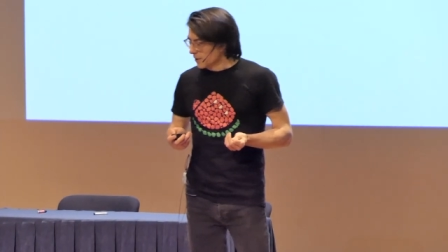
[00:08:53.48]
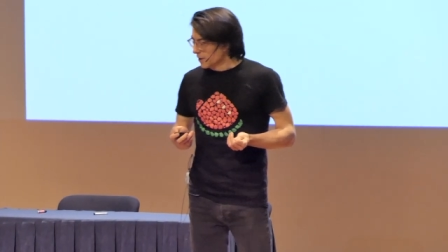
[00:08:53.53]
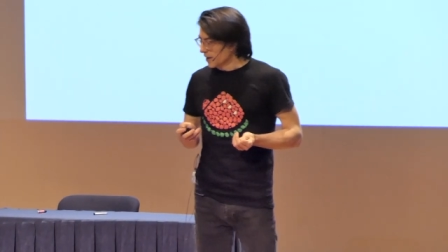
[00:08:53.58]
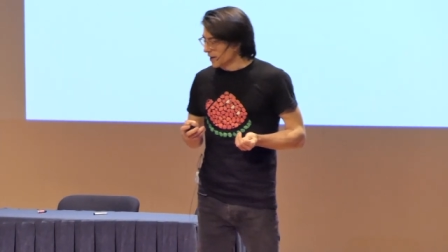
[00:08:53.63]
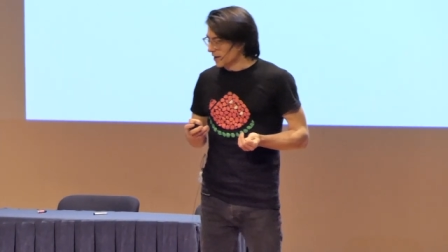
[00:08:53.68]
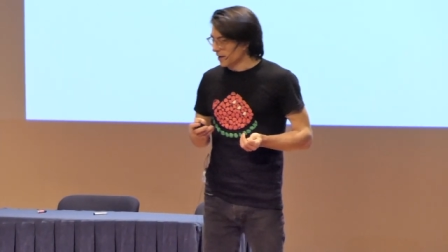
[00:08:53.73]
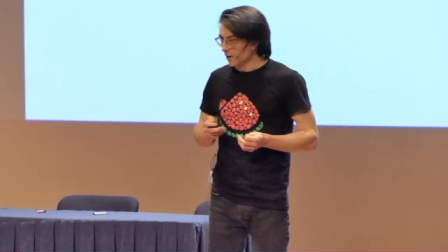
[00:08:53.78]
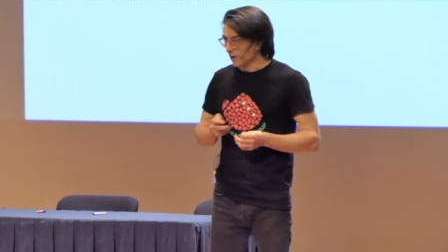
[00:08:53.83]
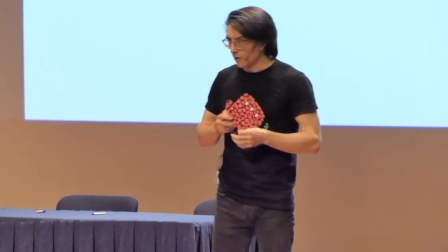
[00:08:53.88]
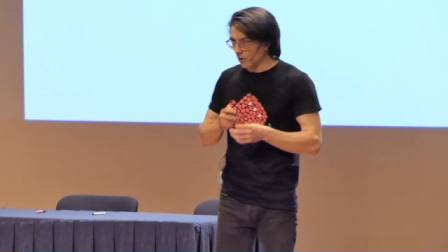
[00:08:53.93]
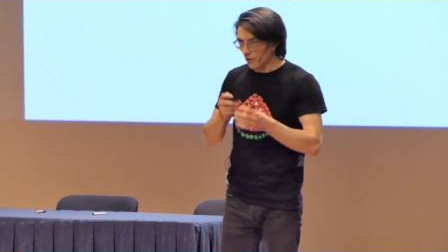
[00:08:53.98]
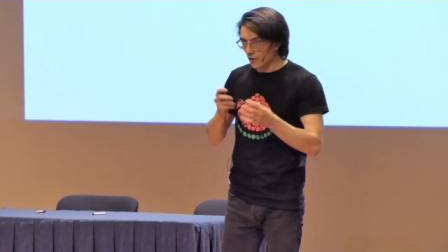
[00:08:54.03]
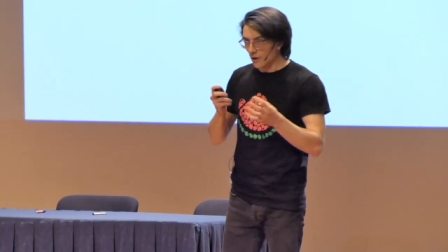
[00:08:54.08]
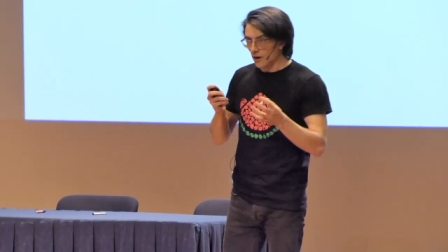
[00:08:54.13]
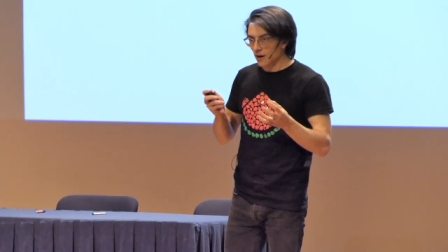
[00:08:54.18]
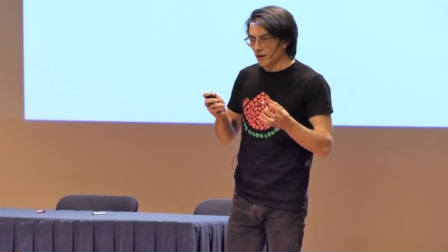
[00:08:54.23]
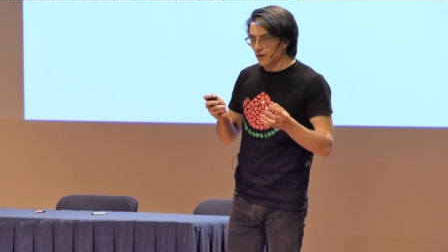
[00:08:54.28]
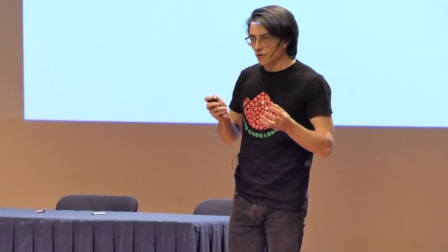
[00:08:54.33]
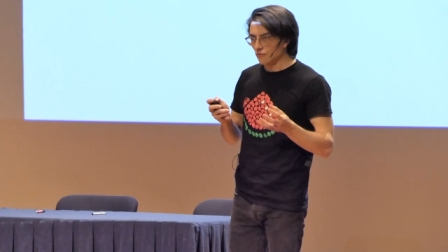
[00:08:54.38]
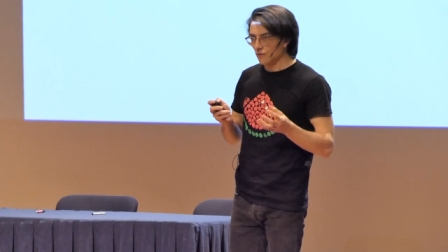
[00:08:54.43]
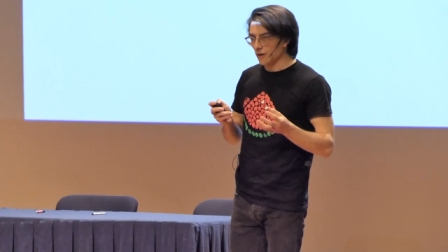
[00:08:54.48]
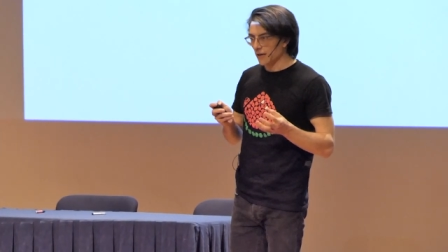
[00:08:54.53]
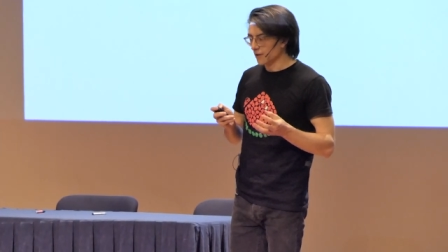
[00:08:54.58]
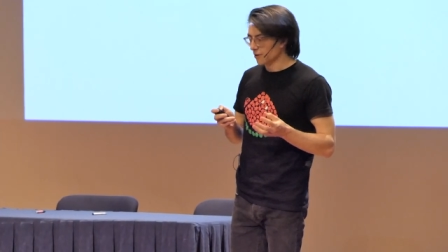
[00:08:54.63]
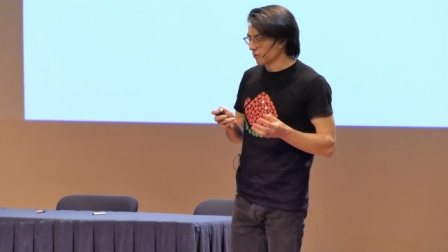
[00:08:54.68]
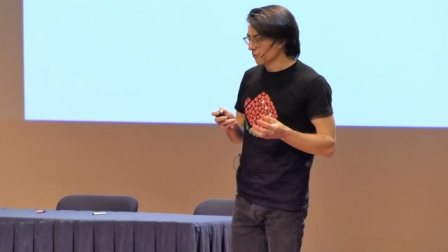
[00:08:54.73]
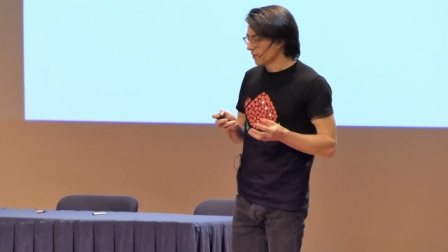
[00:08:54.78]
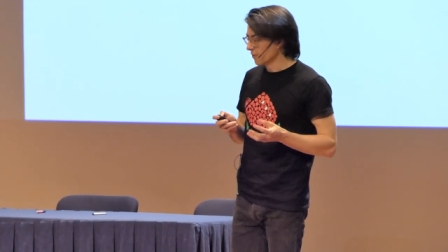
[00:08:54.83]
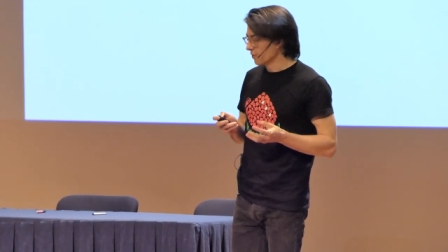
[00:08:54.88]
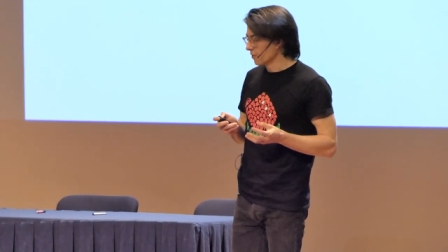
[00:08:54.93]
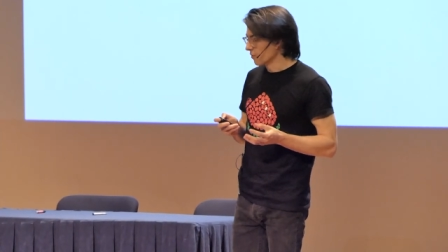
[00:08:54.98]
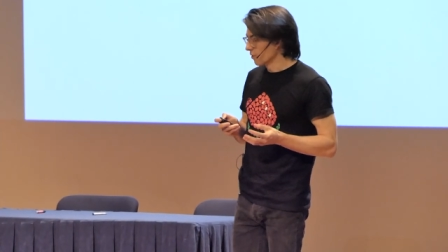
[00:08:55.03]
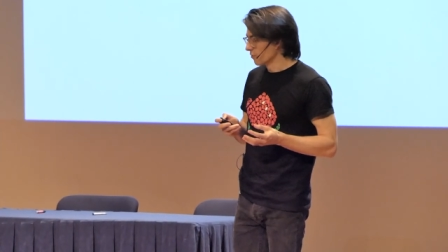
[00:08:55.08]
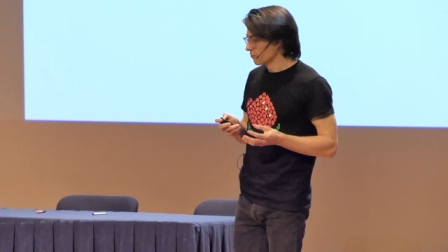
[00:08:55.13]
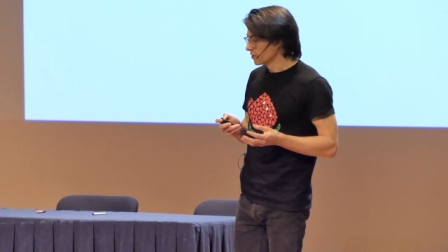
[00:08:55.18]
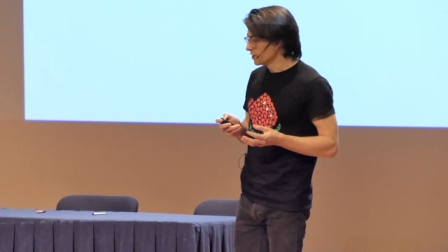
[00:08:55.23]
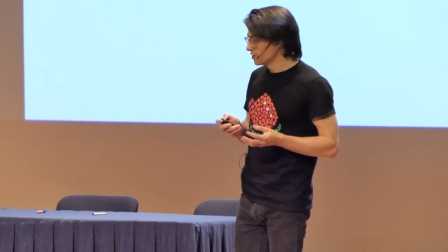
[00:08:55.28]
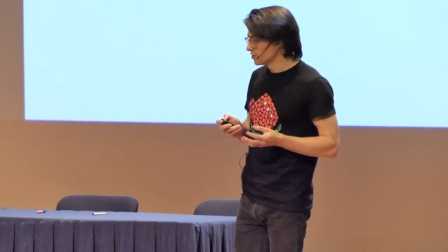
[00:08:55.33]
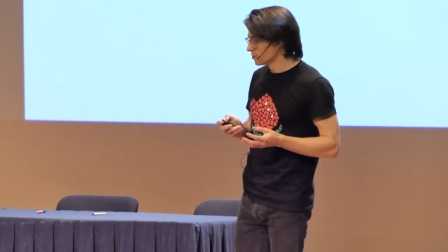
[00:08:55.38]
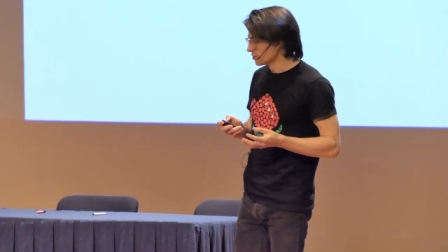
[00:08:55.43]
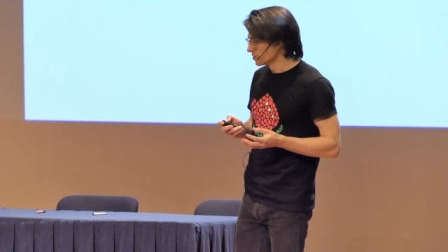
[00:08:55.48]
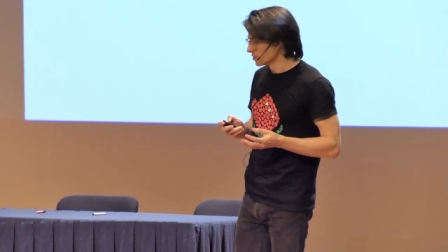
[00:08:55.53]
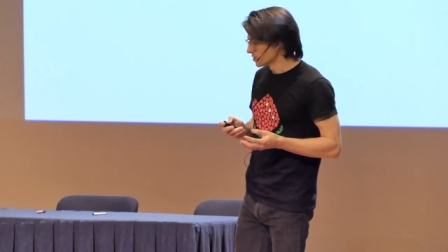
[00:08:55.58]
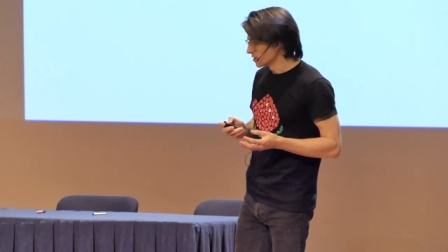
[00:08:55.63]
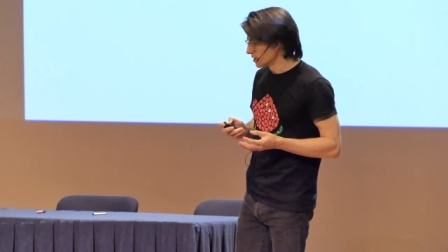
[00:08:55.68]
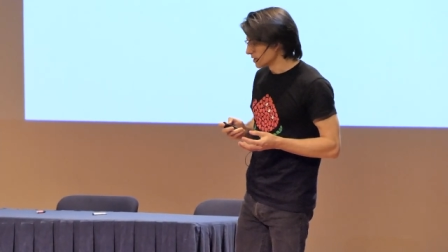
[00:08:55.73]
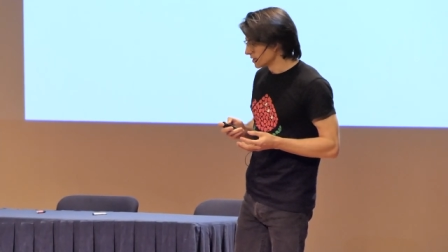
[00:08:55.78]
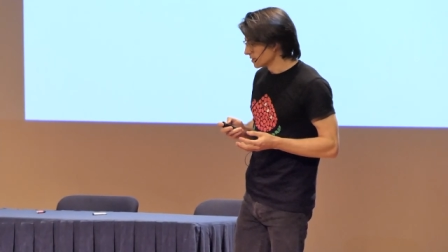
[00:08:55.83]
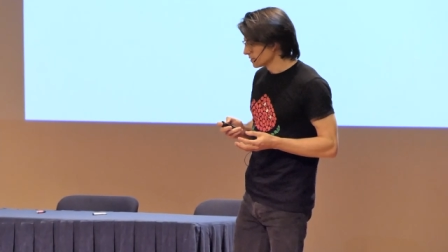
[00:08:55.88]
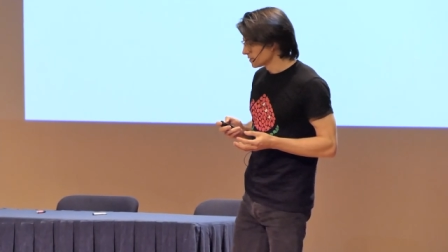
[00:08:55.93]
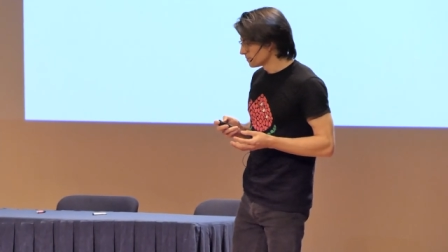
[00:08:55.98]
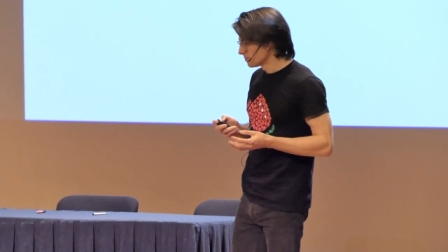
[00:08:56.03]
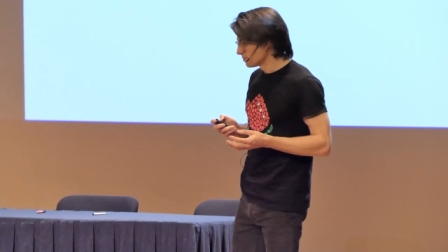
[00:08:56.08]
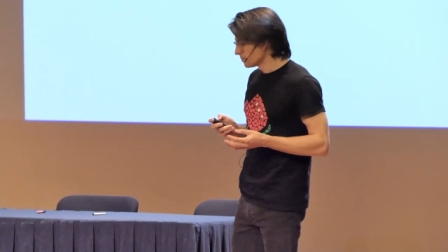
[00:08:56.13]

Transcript: eh, on our radar when we were researching it.